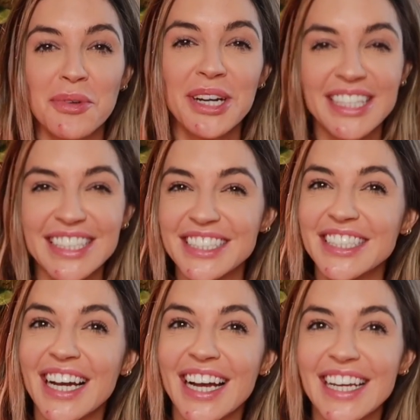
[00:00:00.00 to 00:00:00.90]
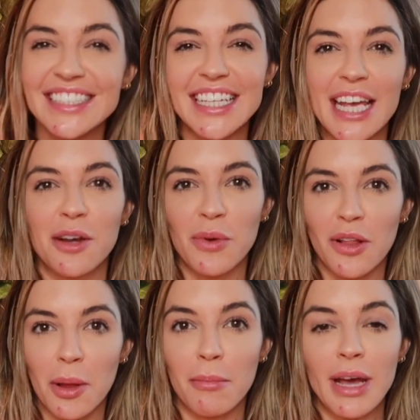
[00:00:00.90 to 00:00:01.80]
morning, sunshines, and
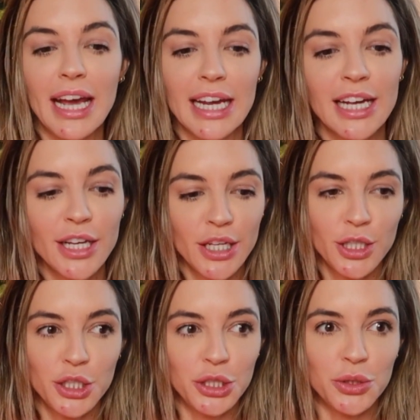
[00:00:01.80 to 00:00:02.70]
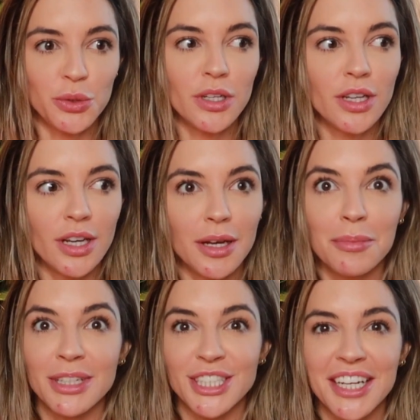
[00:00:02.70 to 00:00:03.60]
welcome back to
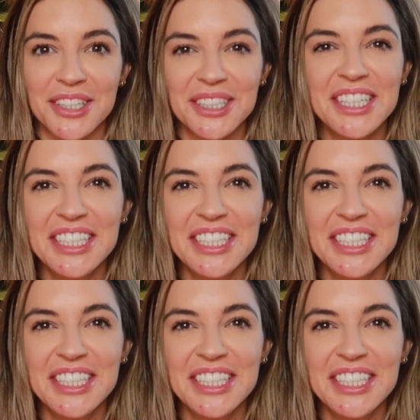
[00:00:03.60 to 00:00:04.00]
my channel.